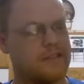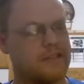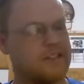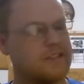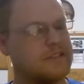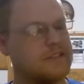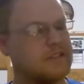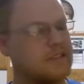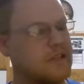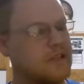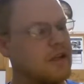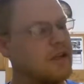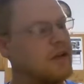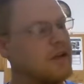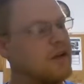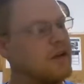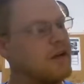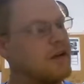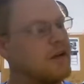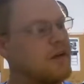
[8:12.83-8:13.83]
Just
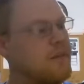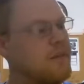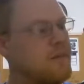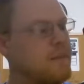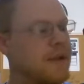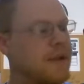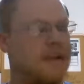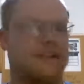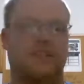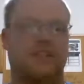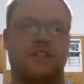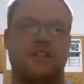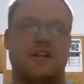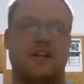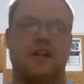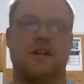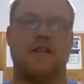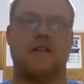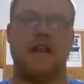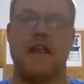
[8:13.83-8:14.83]
make
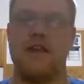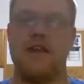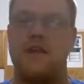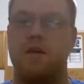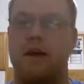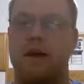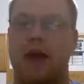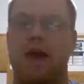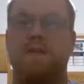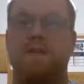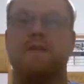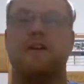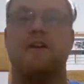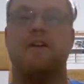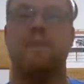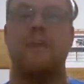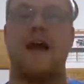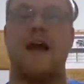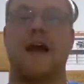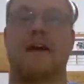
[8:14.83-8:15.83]
sure that you have your
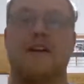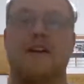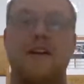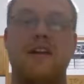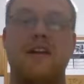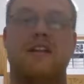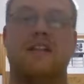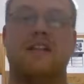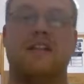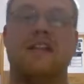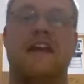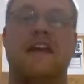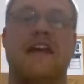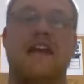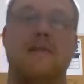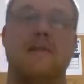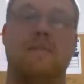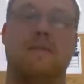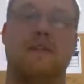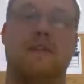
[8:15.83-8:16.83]
batteries
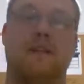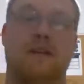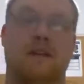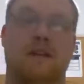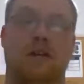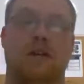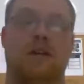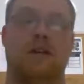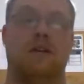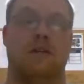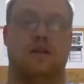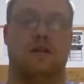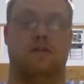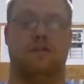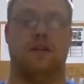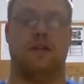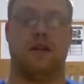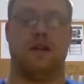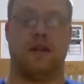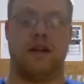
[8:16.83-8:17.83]
taped,
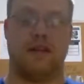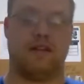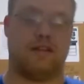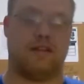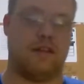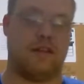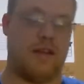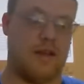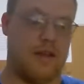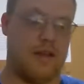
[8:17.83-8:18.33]
because